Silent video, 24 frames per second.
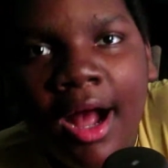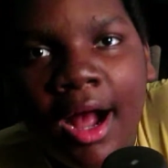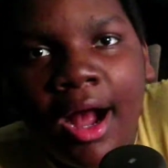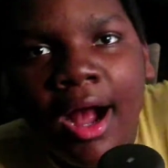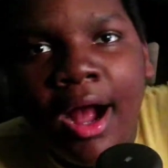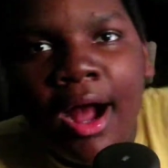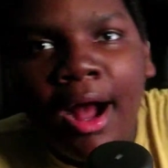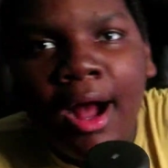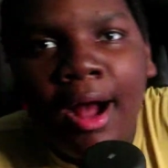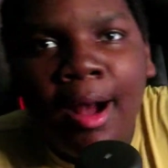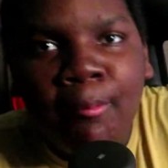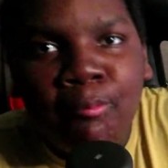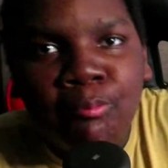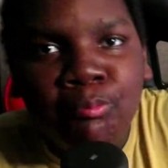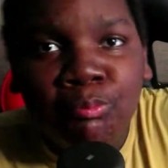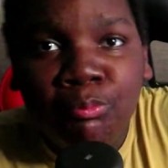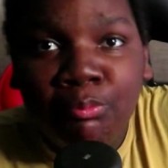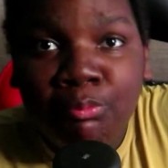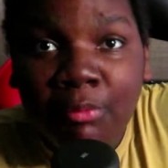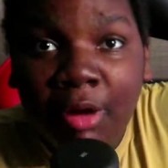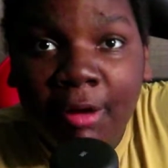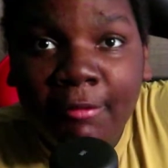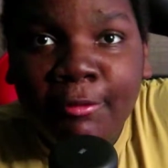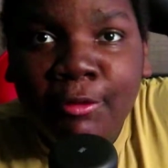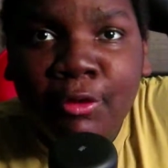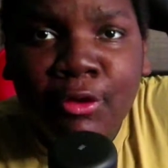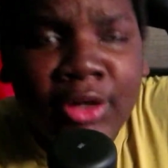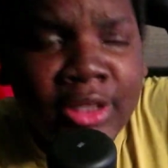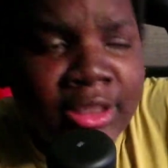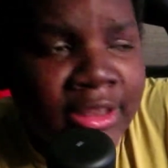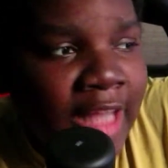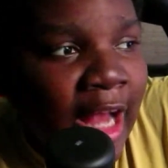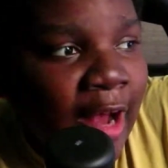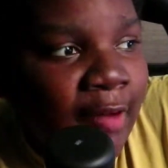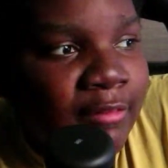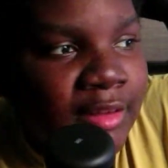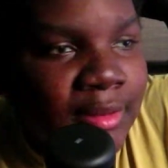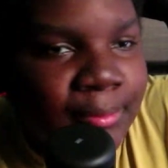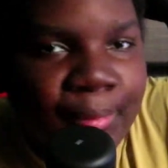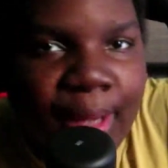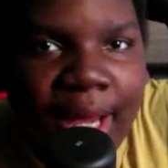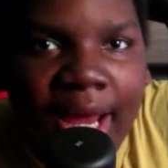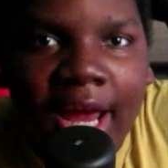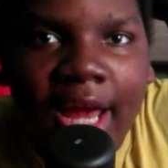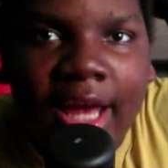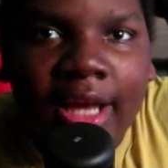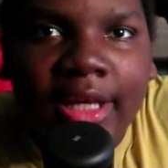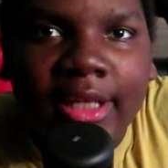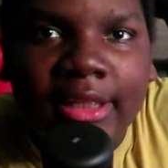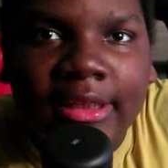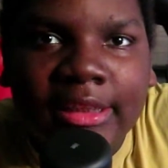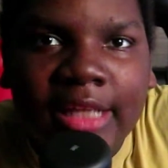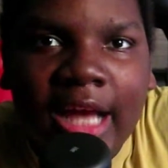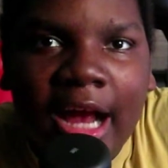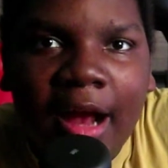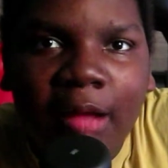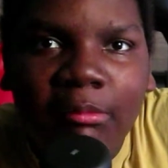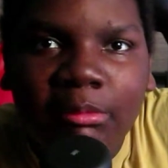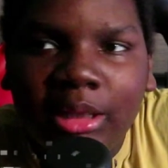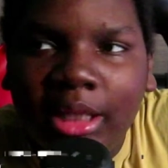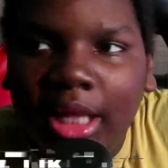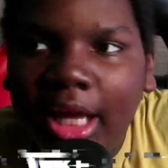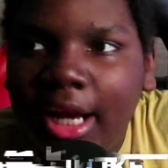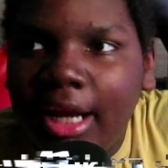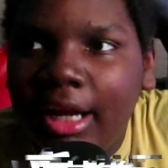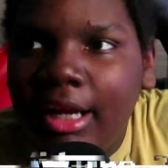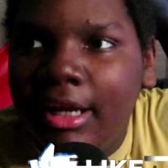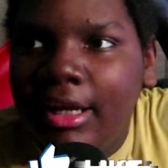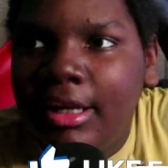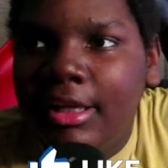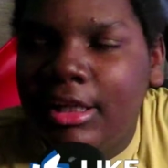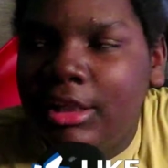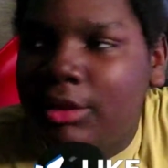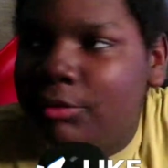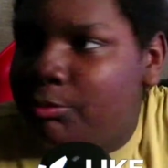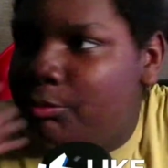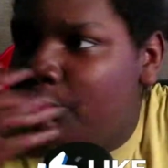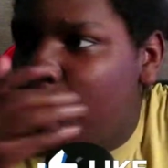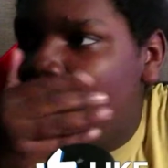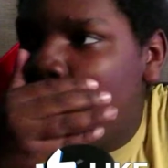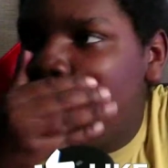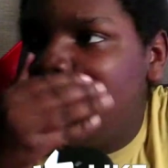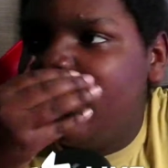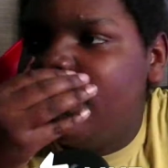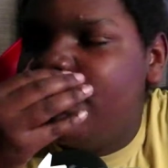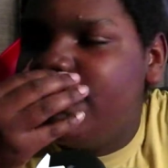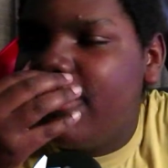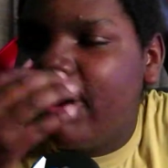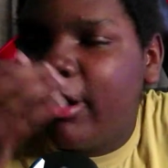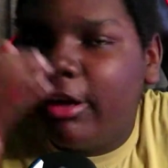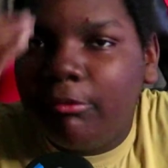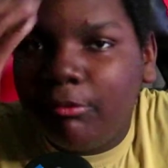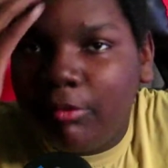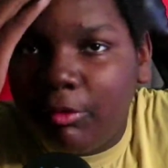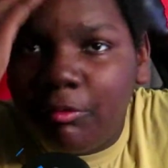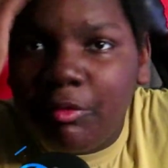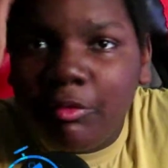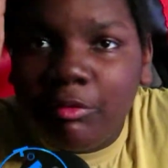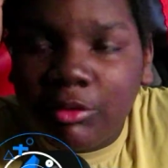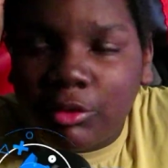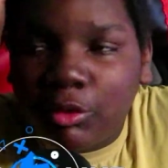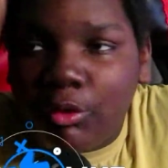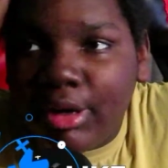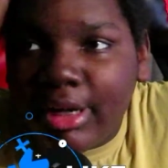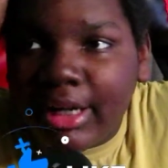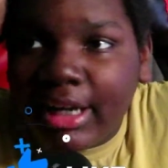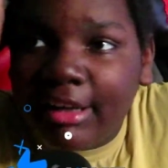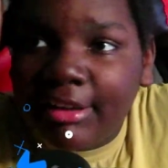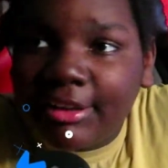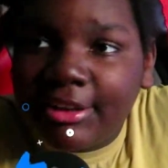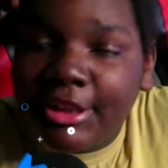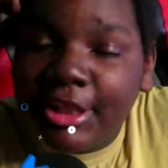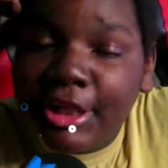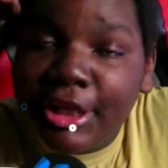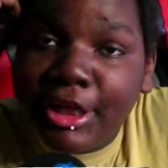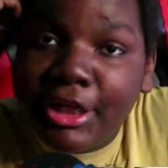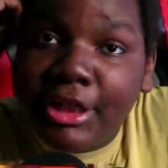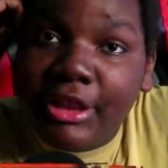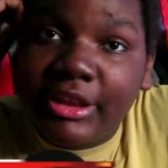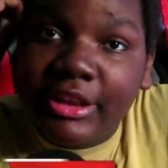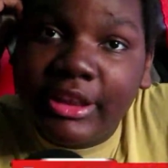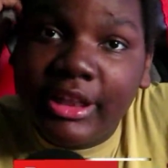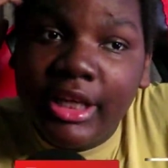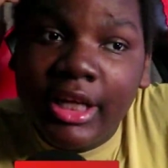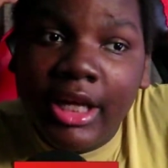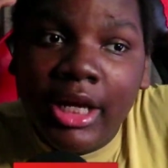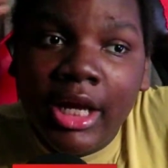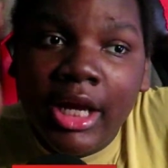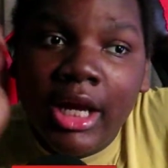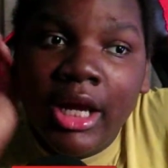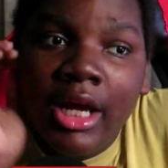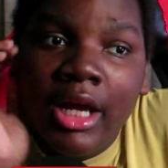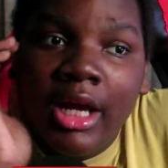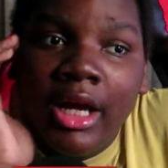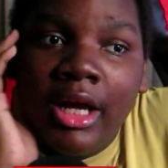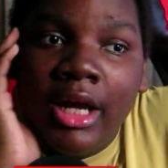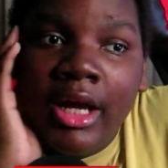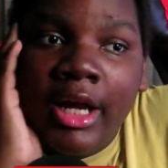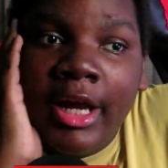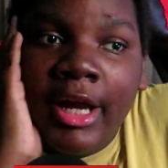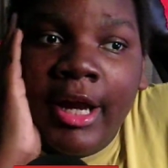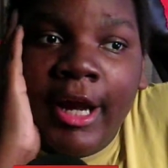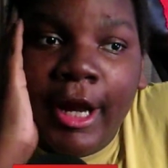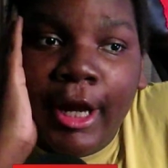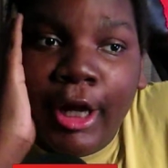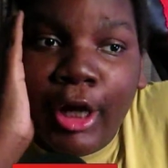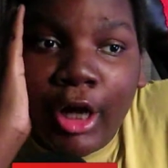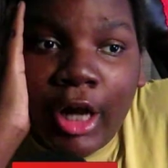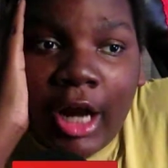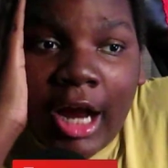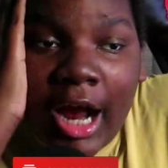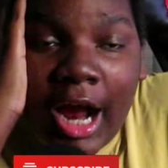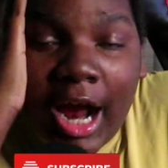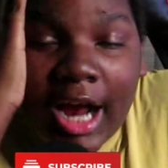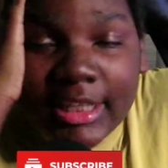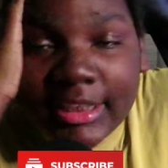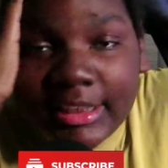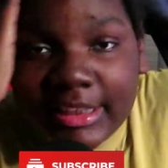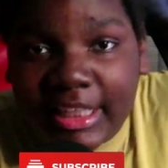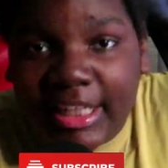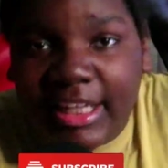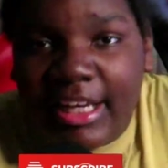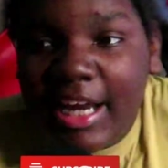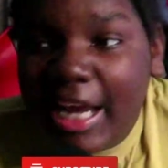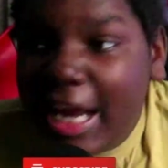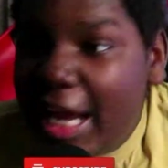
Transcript: um, of course I was mad because I was like, because when the front when we was going downstairs, I said it